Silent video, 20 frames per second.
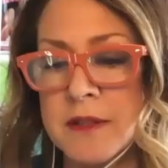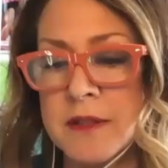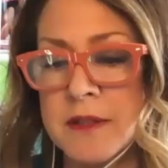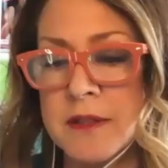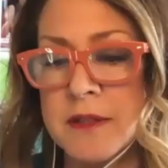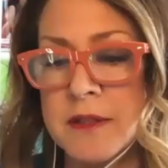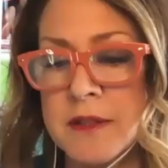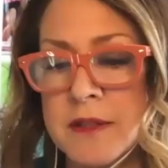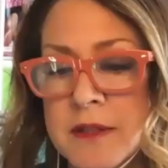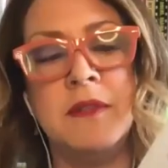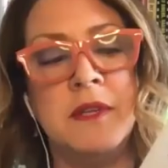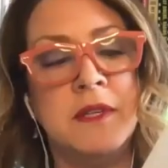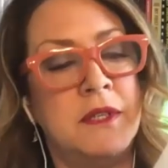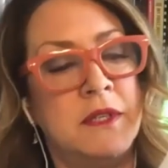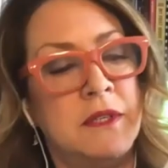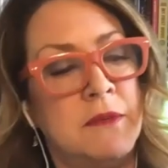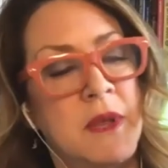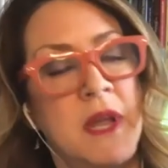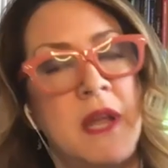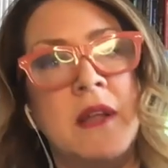is my this
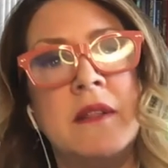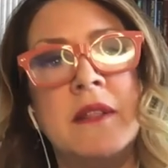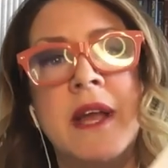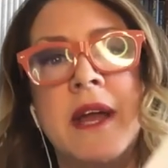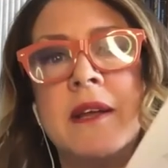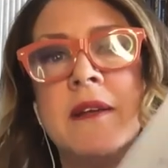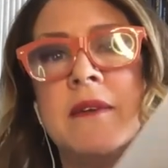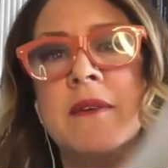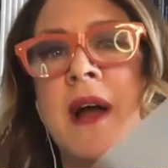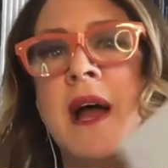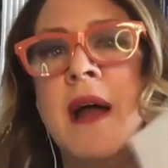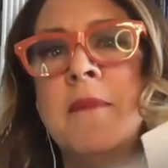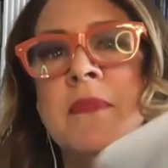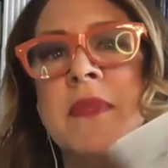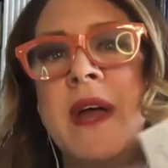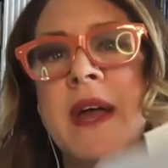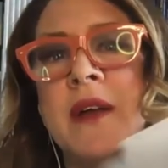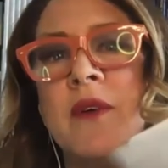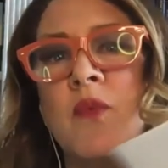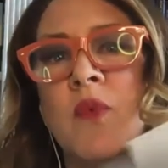is me. Like I'm
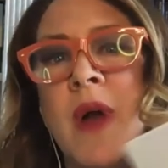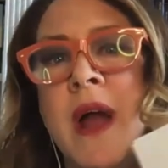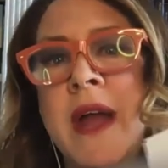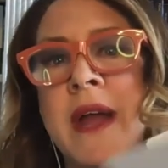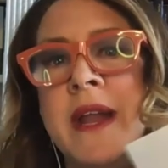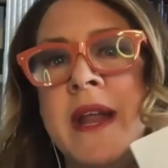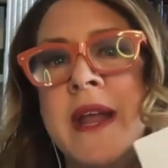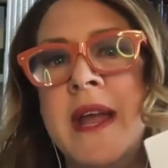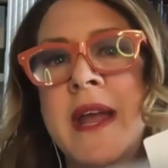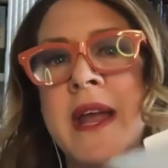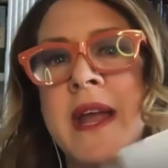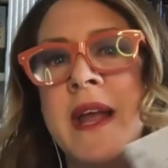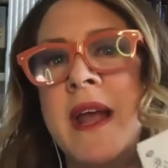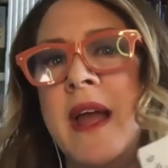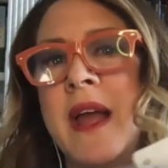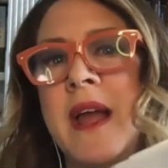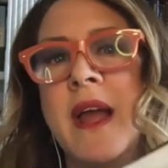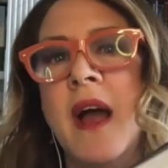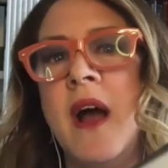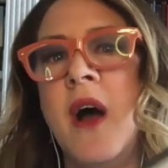like
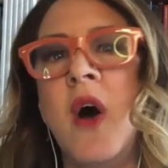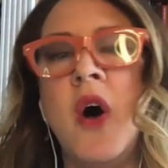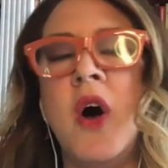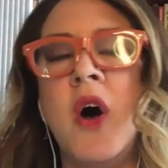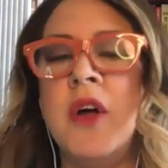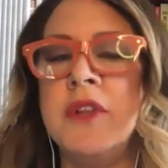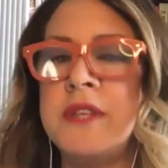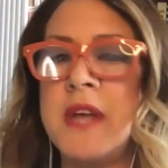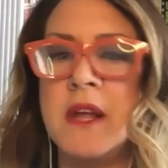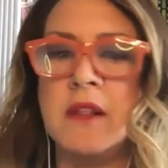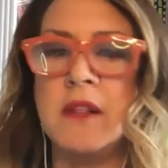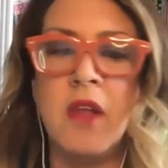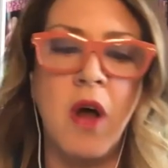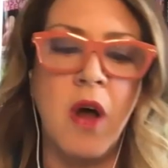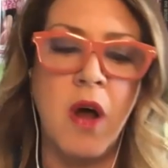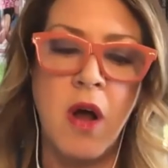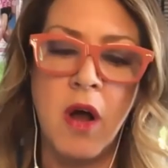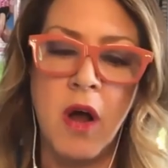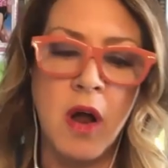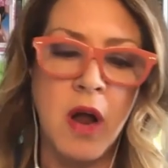writing all day
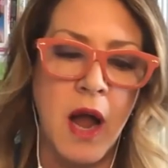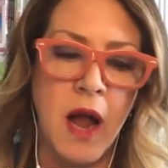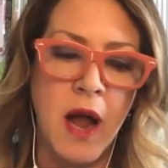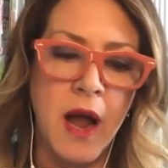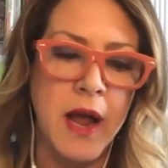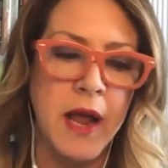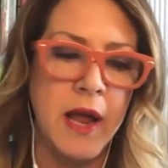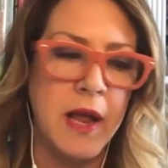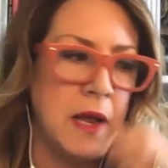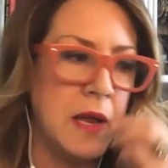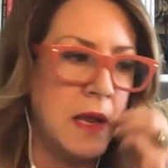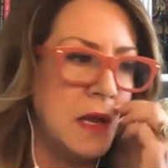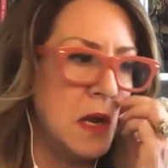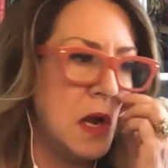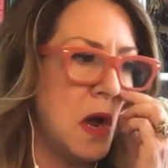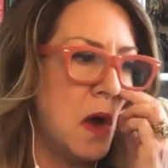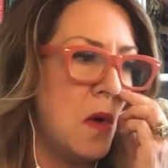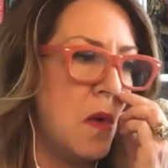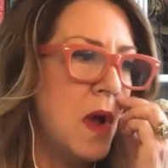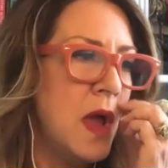long. I you
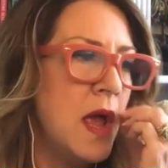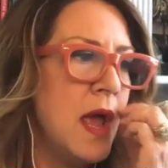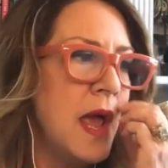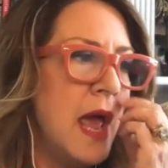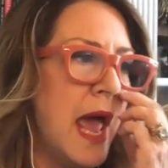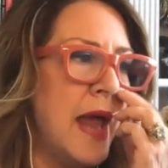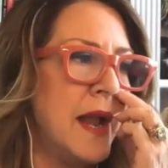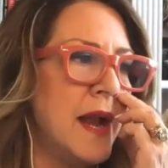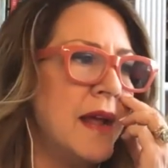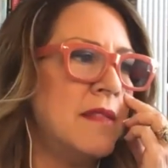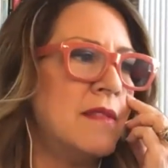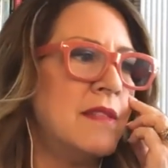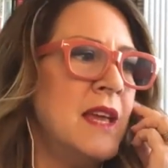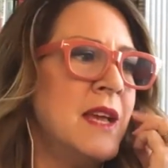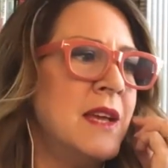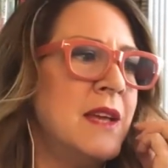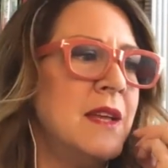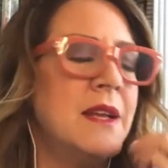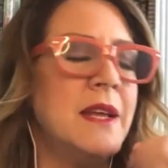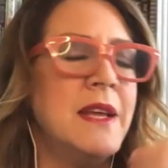know, and I
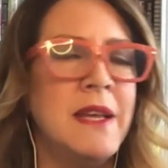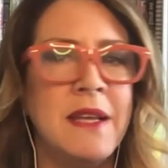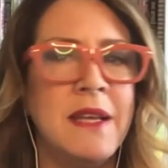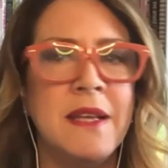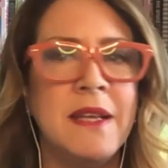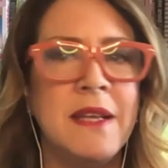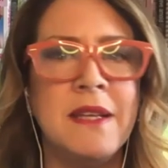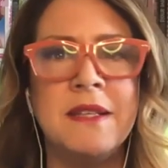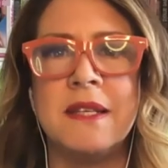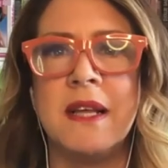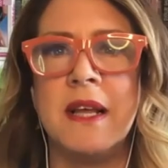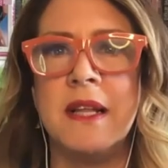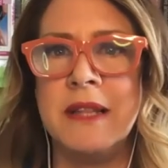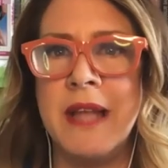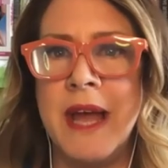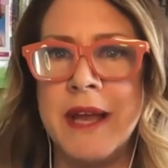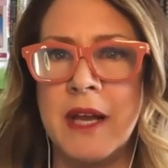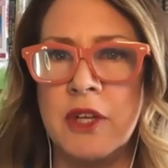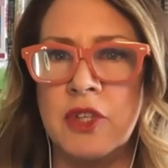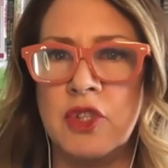think it is
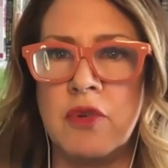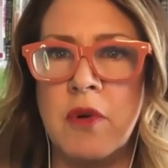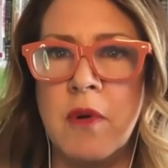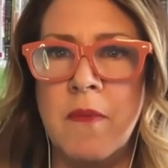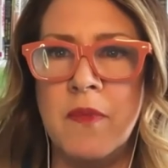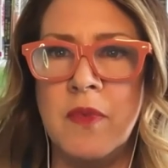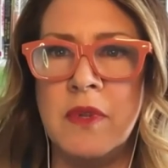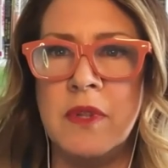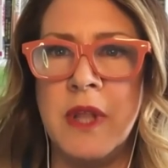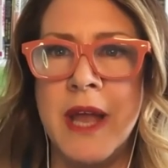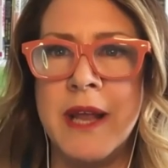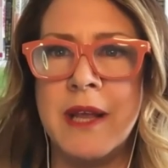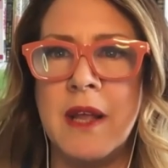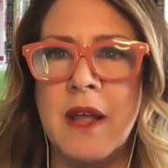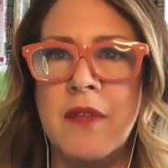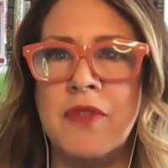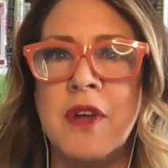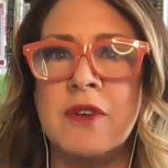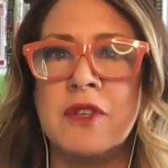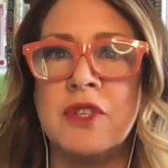like a trip. Like
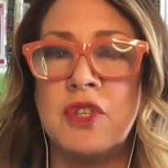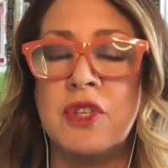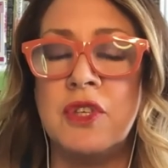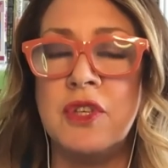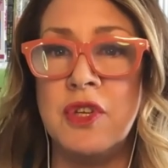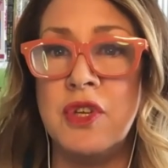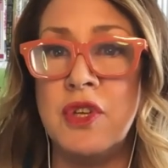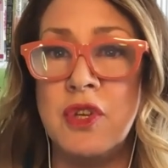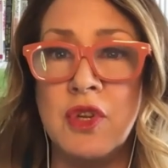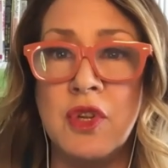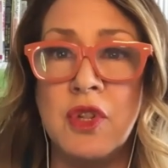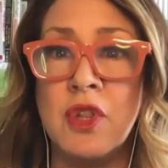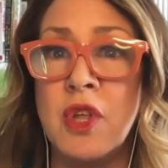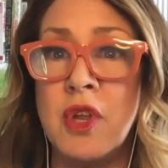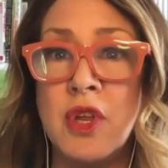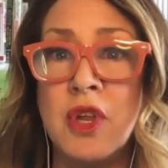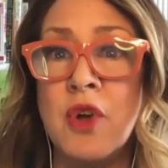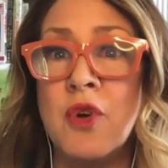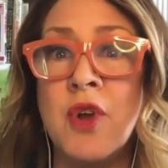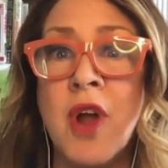there's
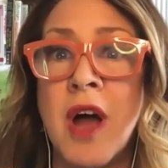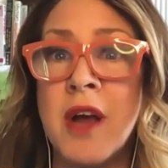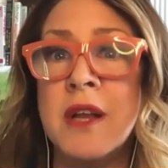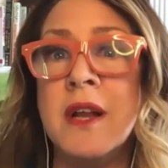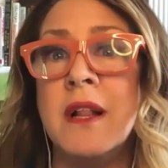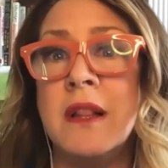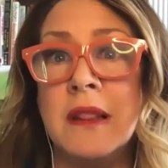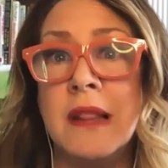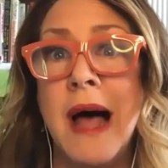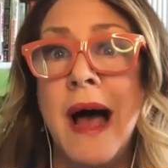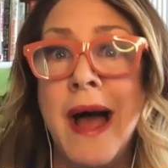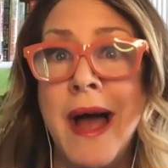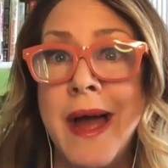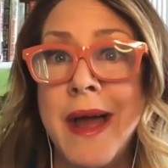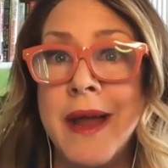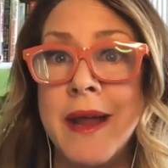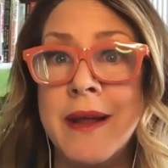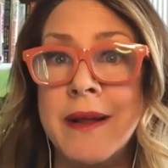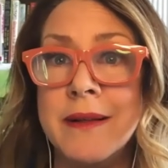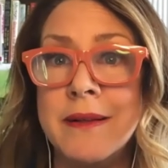th- you're not going to
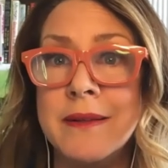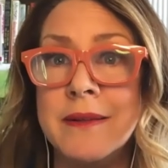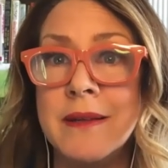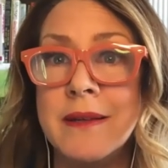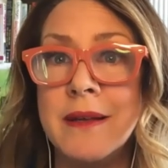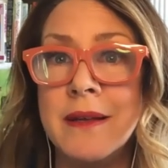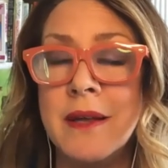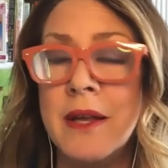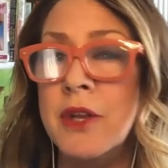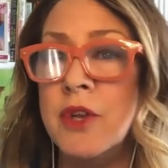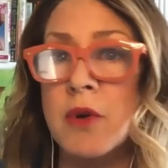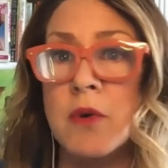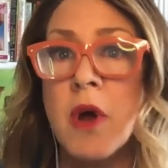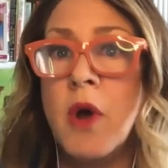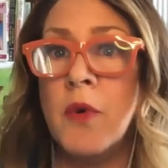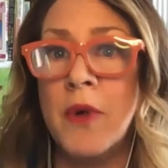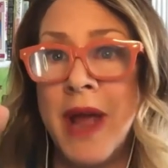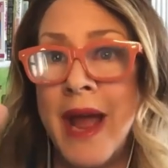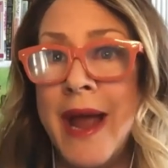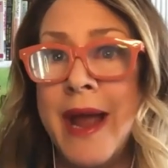lie in your
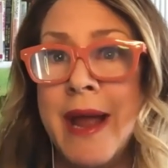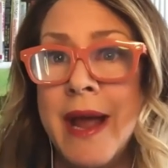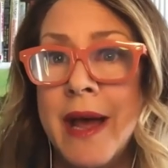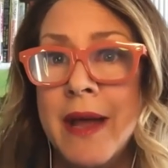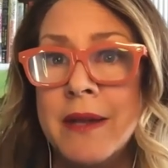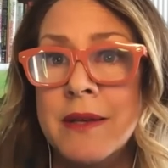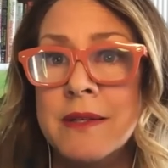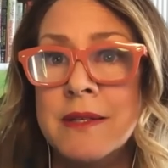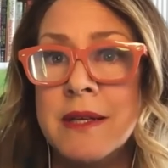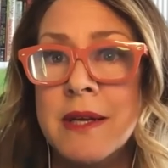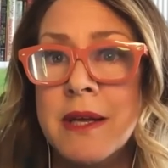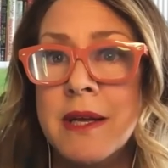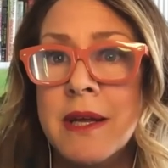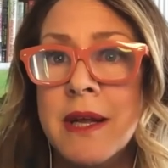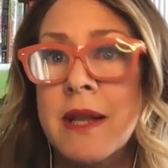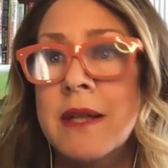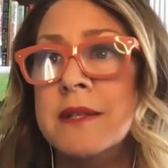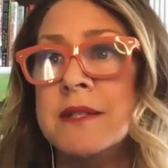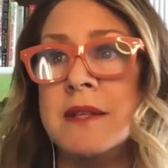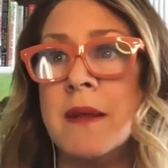own hand
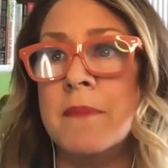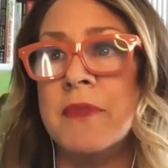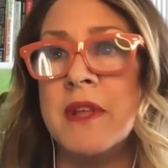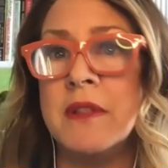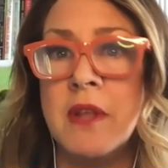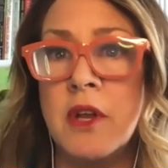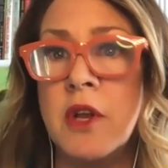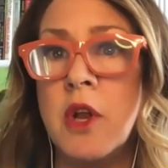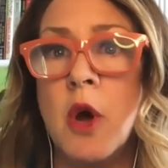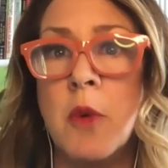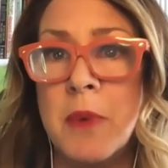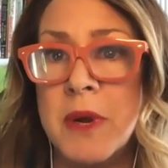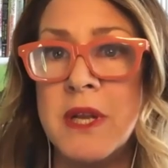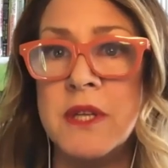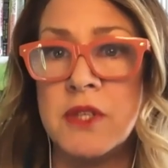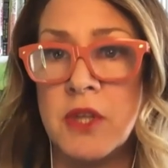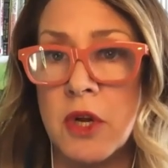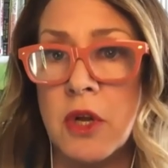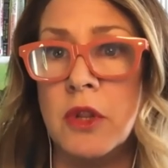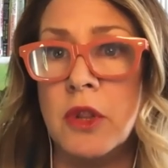in something mm. that
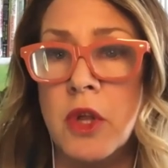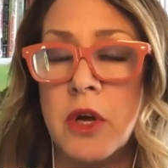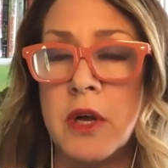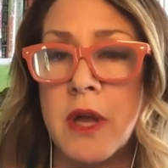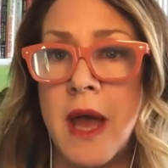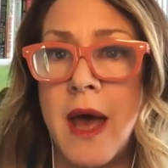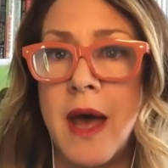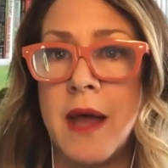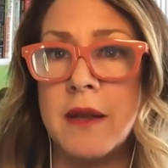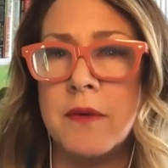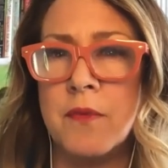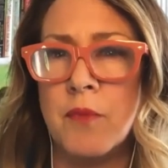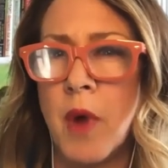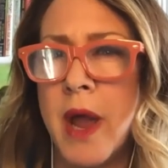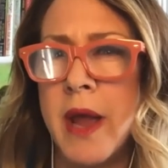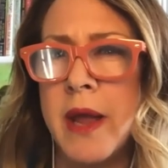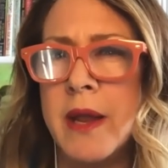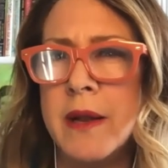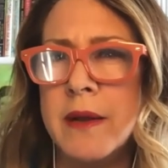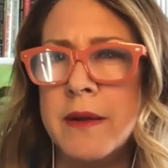nobody's going to look at, right?